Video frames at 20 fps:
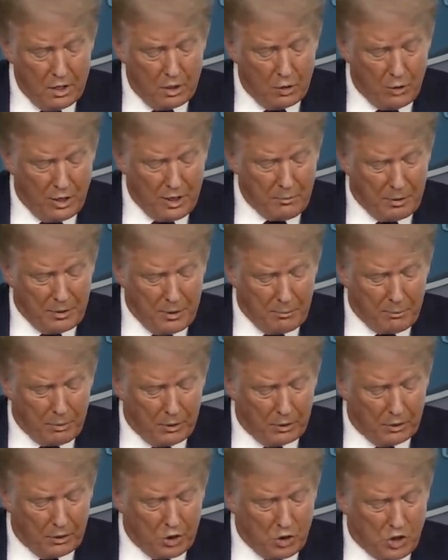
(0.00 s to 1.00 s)
great
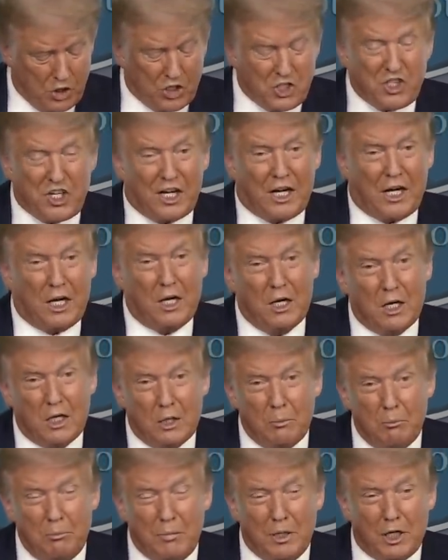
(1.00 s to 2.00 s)
people, logistic,
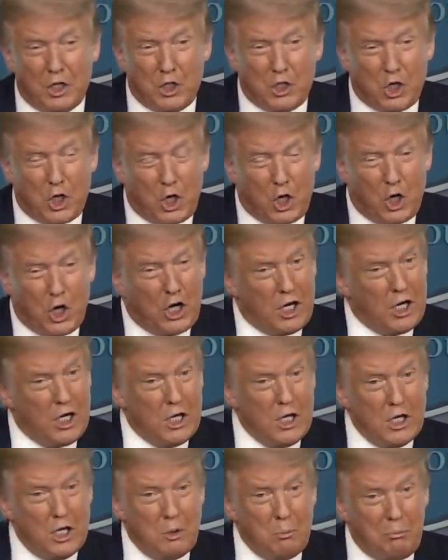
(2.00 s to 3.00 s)
military
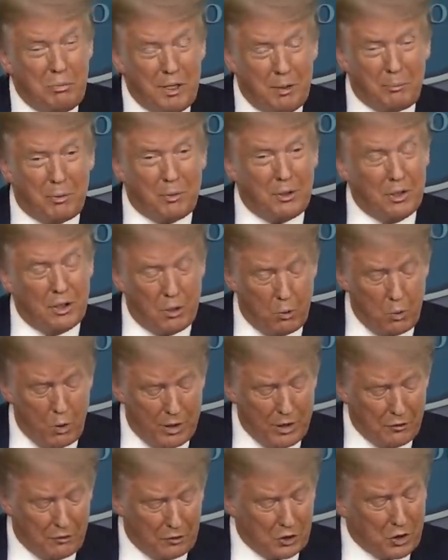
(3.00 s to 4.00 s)
people, a
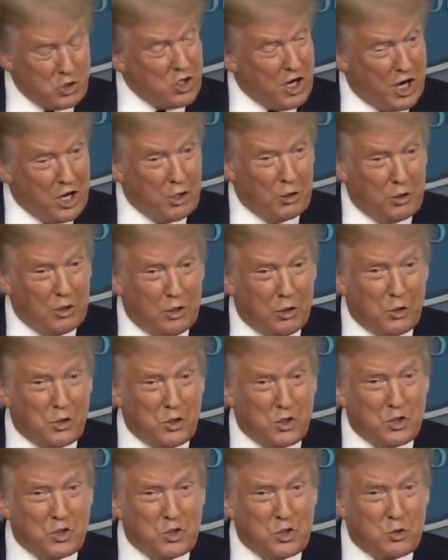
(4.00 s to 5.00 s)
wonderful general
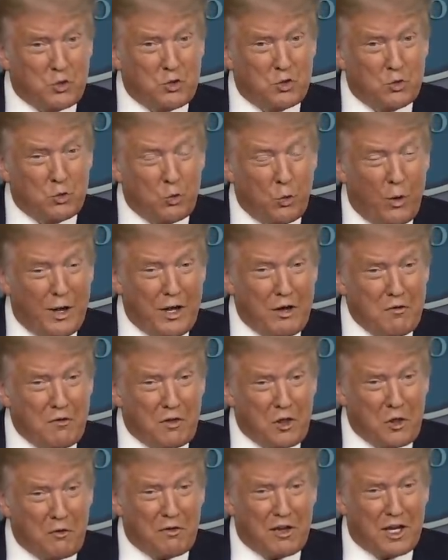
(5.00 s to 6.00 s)
who's waiting
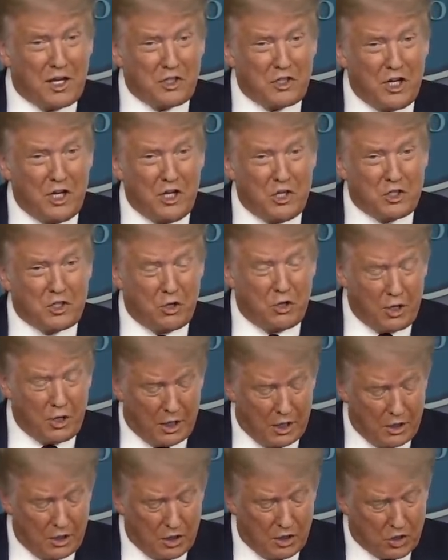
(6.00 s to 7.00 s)
for the vaccine so they
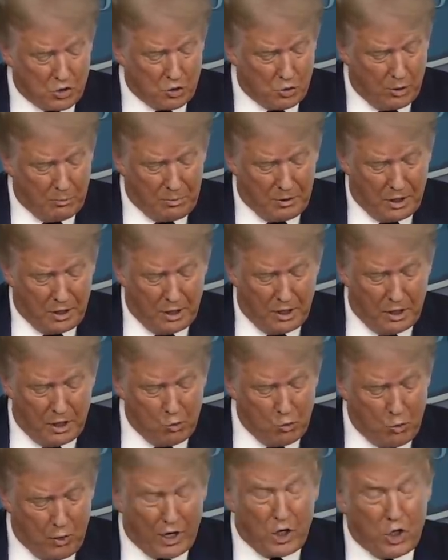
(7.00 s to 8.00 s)
can distribute it
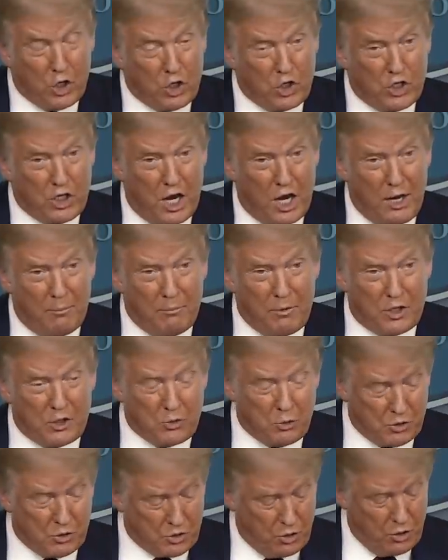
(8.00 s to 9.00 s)
in record time.
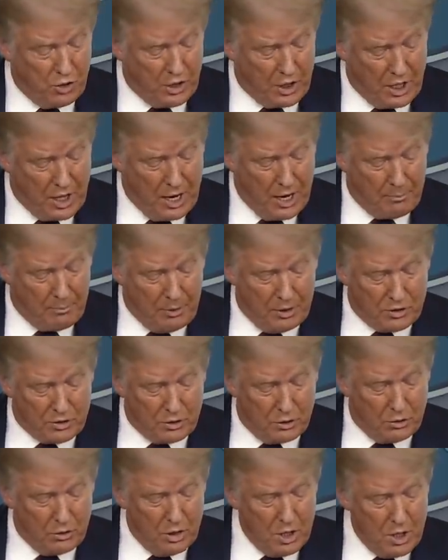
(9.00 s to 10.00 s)
That's what's going to happen.
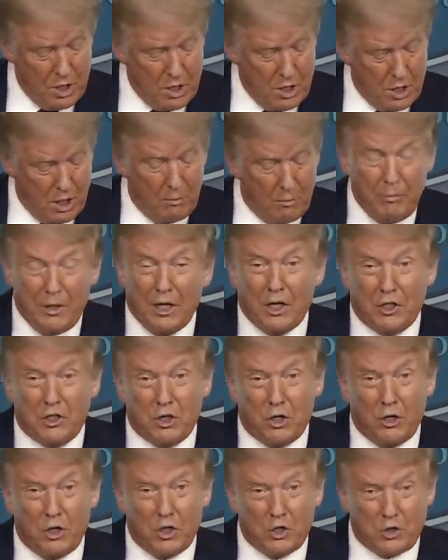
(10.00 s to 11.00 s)
So our
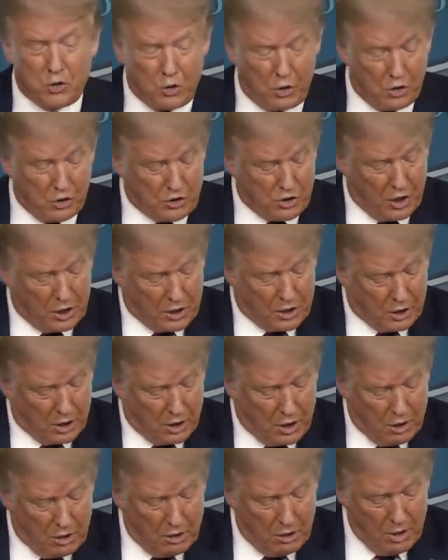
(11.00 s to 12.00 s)
military is all set to
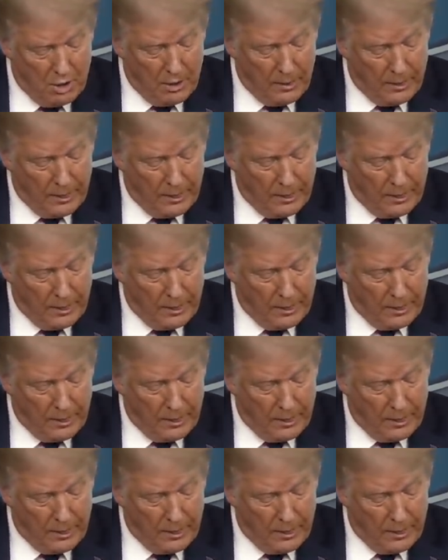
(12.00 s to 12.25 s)
go.